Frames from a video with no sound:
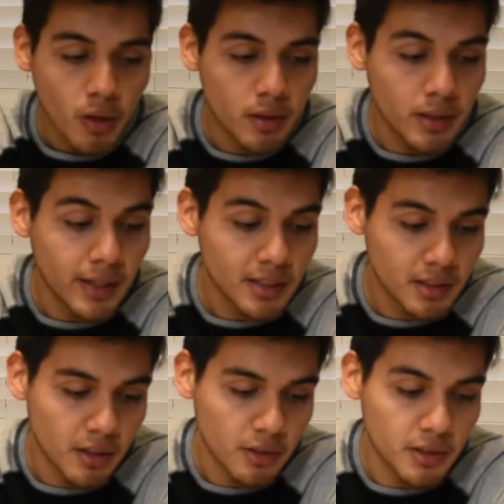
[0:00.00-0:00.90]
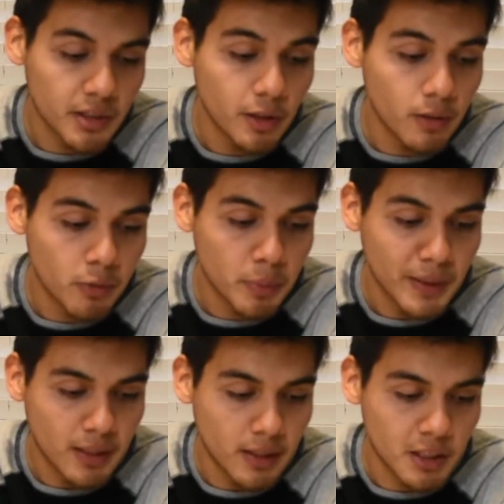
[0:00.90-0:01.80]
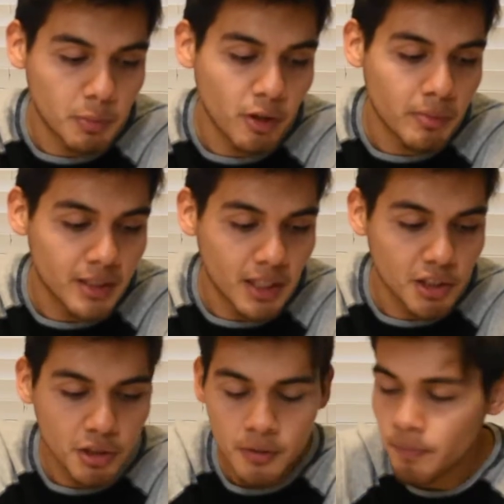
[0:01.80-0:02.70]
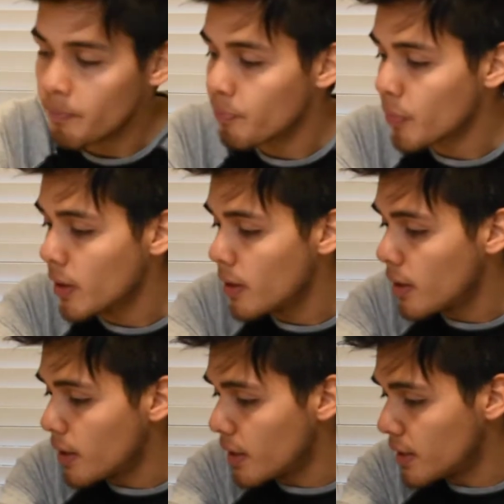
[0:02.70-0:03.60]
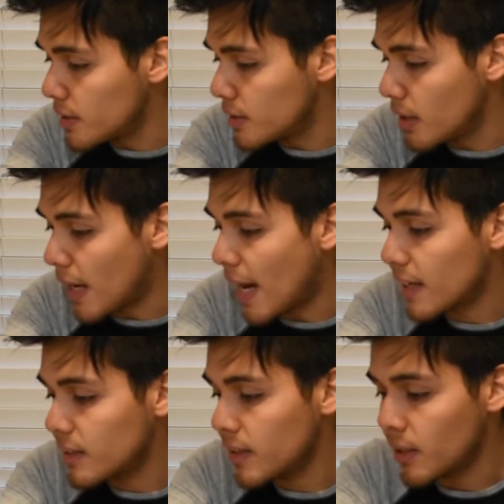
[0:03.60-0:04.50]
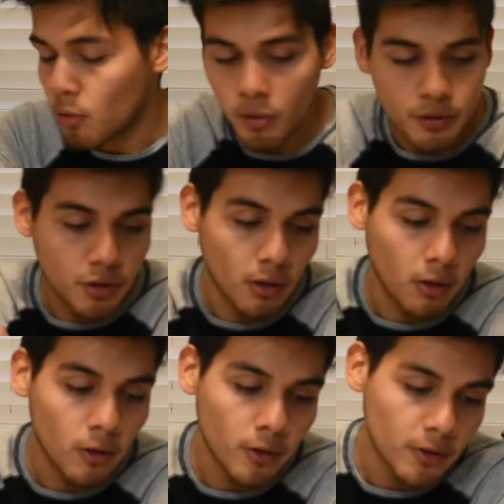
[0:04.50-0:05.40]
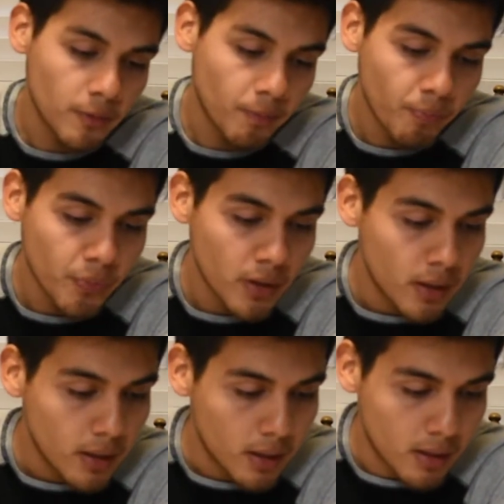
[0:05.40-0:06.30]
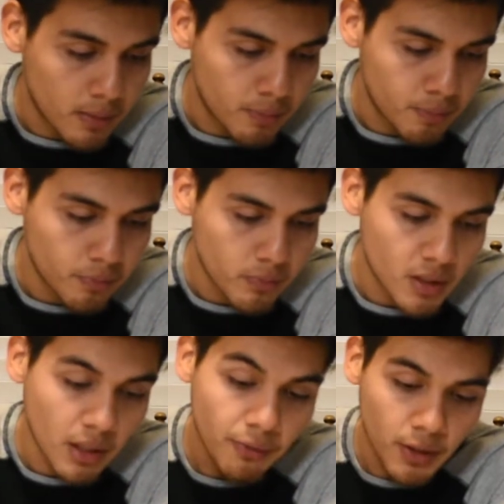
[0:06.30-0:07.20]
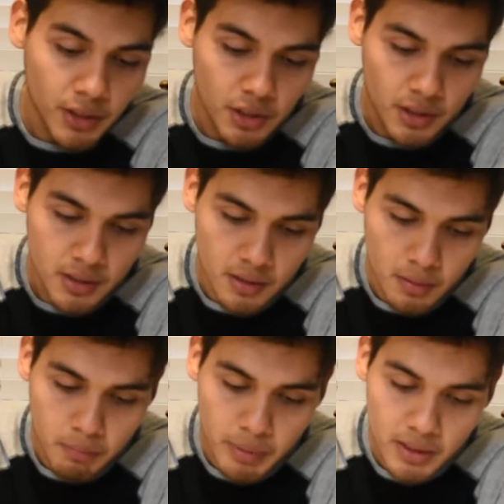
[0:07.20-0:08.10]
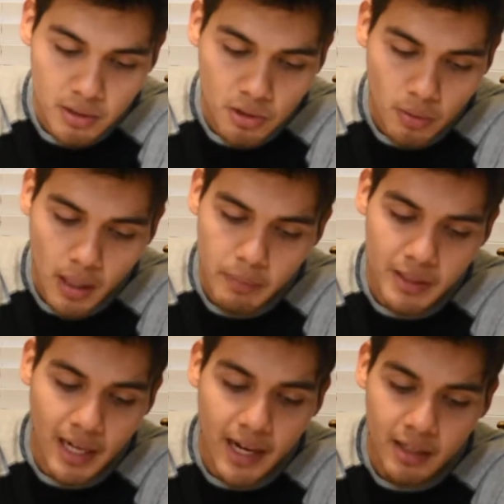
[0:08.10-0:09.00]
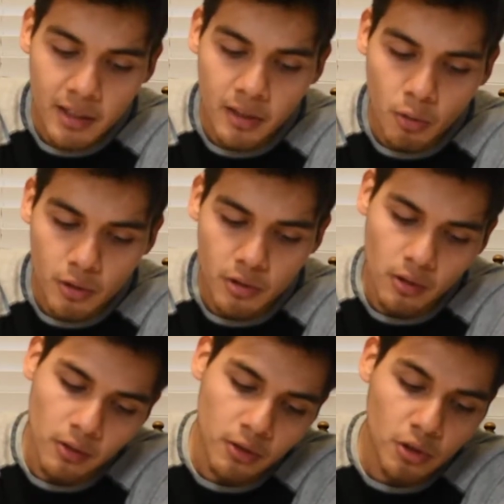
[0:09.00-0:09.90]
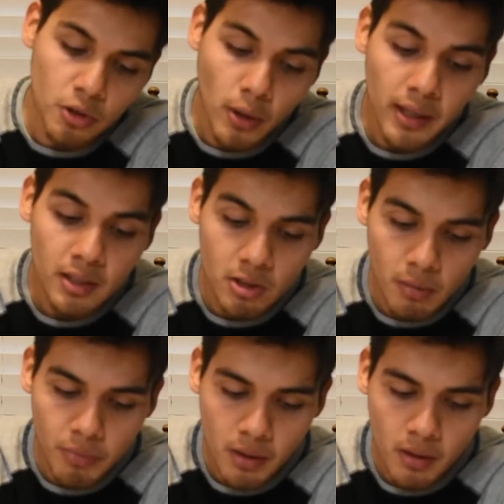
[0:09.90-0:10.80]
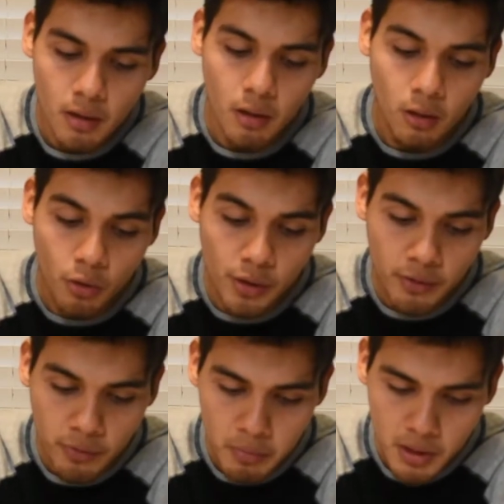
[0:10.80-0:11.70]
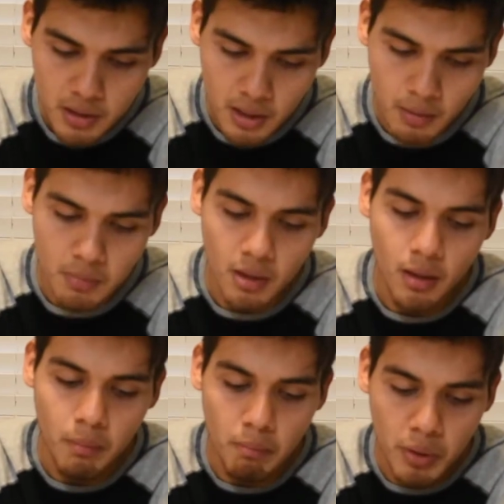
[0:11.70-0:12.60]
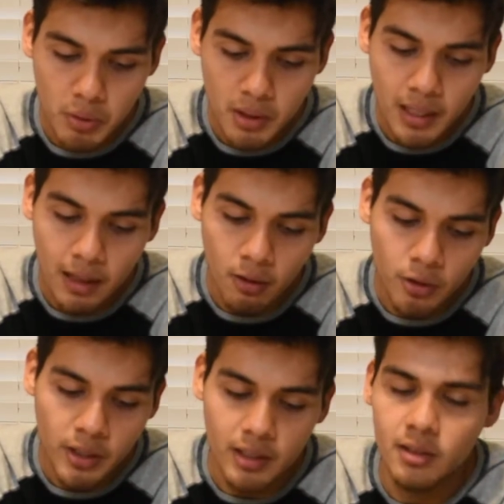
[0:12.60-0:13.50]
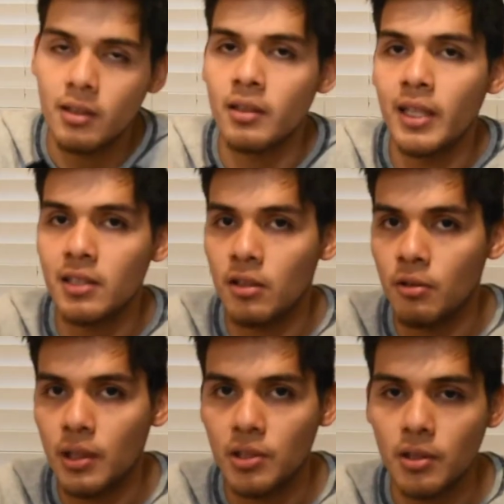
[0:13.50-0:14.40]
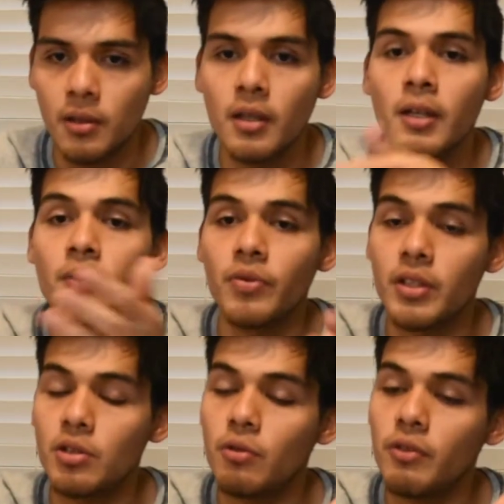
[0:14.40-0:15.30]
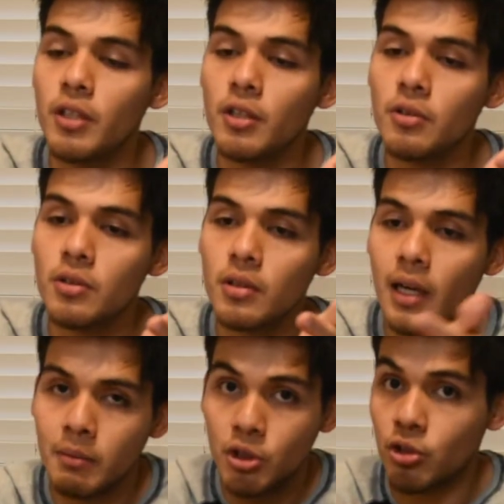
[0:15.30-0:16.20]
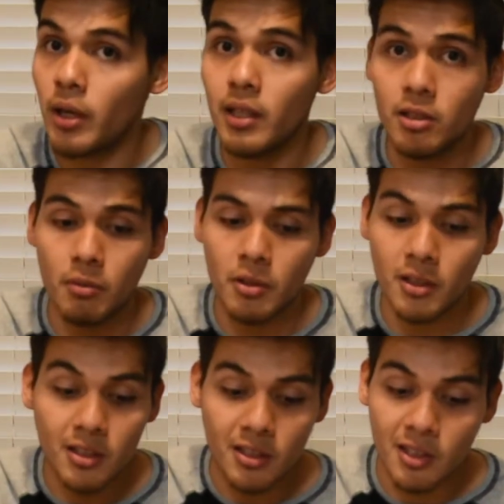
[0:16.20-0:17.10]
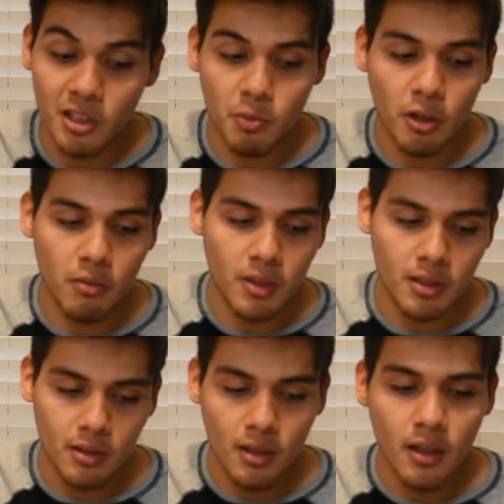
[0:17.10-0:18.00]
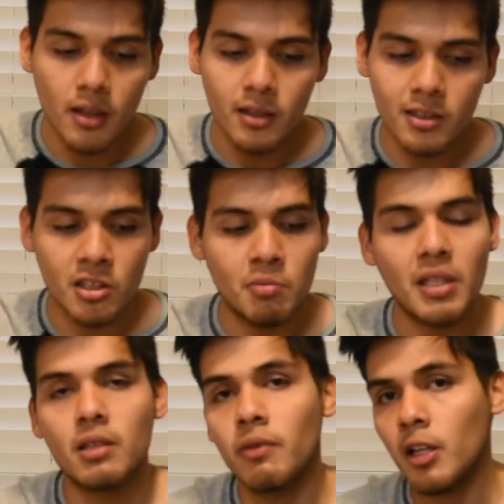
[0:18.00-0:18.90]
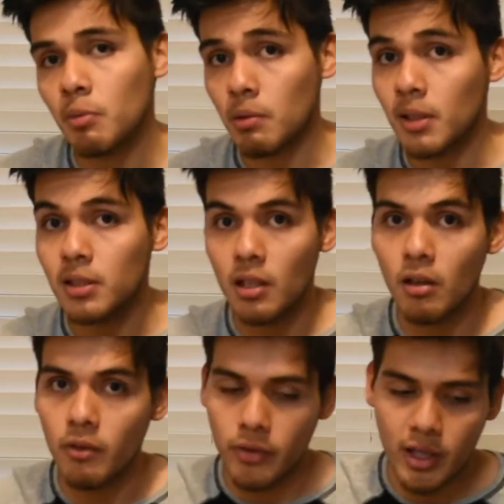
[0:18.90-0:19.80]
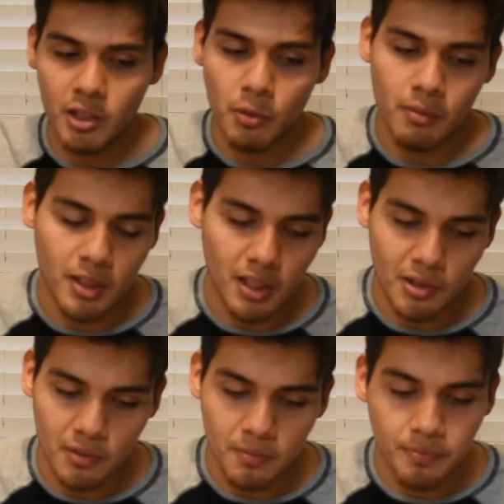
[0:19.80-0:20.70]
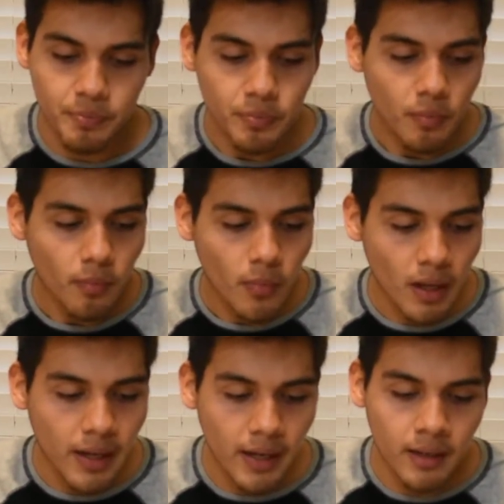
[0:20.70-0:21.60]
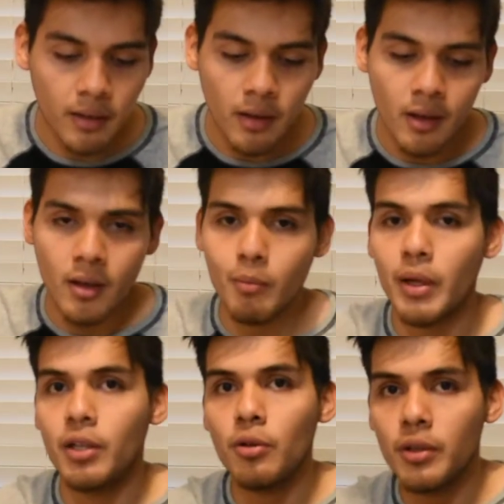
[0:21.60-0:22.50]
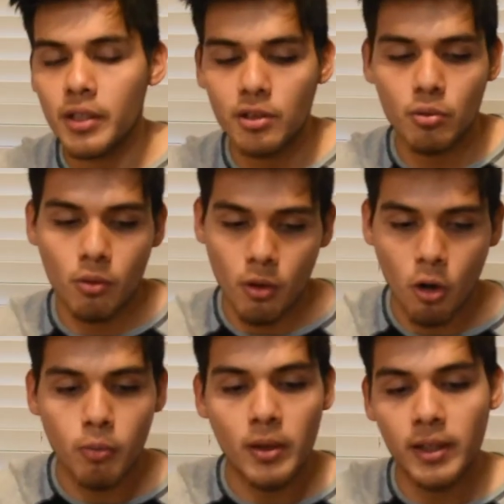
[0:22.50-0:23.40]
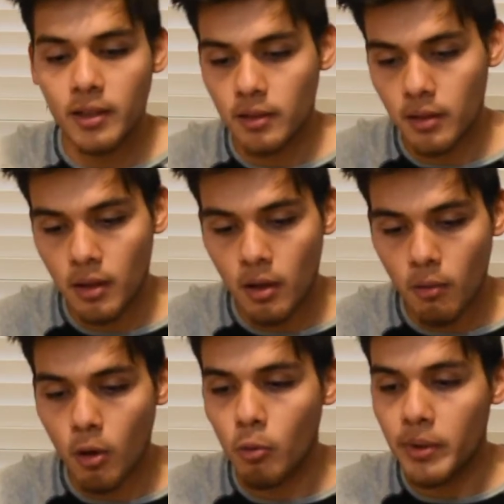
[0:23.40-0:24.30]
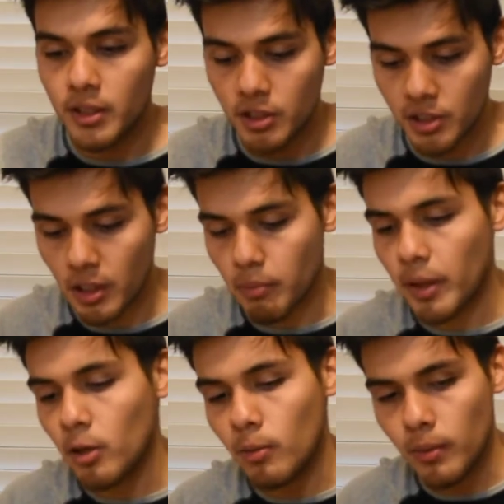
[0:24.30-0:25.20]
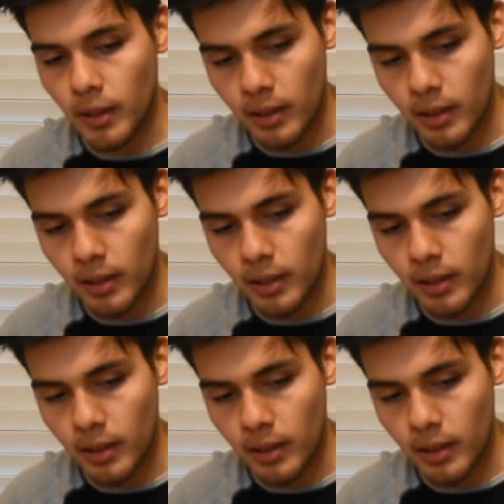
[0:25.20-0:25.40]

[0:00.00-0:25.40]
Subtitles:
The next skill, the skill of experimentation, is acting in order to learn. The definition is best described as acting in order to learn, trying something, learning from the attempt, building that learning into the next iteration. These 2 videos, I'm just trying something. This is an experiment. This is me developing my skill of experimentation. And by doing this, we're hoping to just get better